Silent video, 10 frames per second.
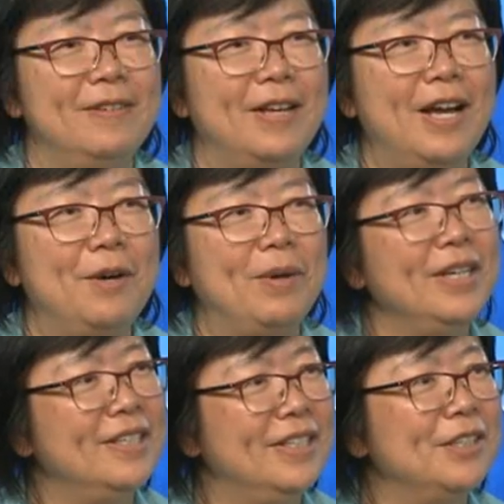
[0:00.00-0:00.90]
How
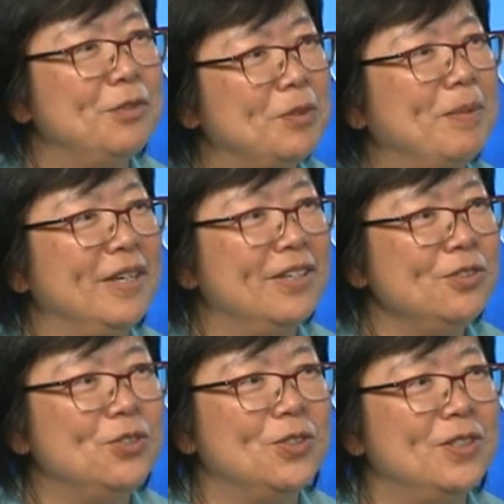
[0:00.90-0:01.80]
I connect with my
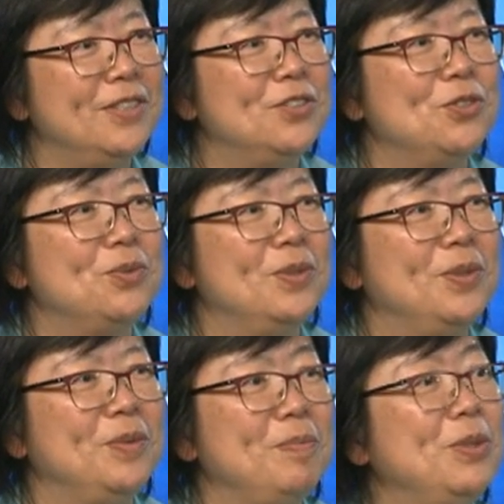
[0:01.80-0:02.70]
culture is
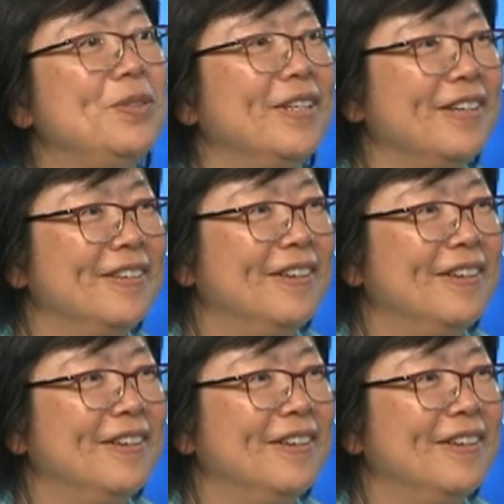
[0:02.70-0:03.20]
through music.